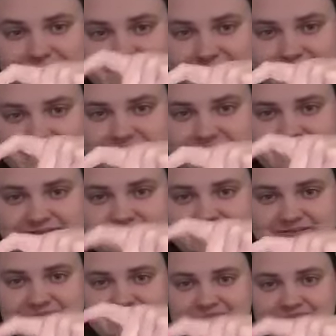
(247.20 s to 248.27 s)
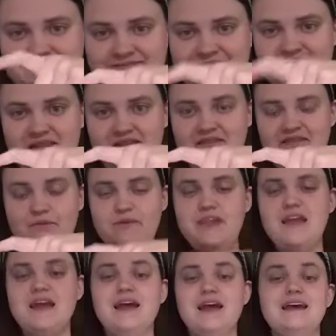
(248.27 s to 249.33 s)
Mm-hmm. Then we
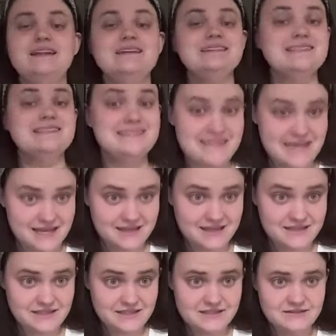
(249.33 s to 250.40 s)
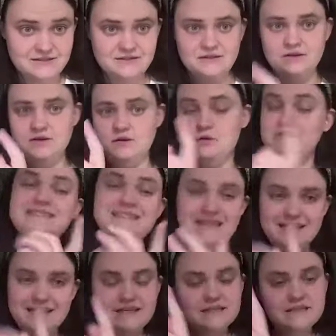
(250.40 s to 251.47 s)
had second or
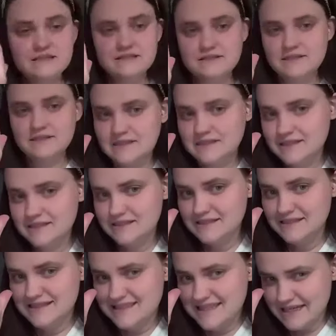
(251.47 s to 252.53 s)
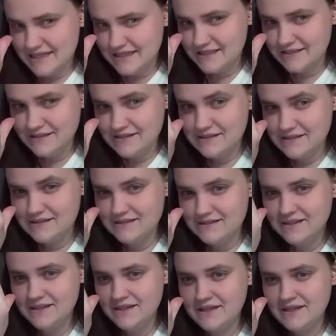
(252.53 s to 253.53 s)
seconds, seconds.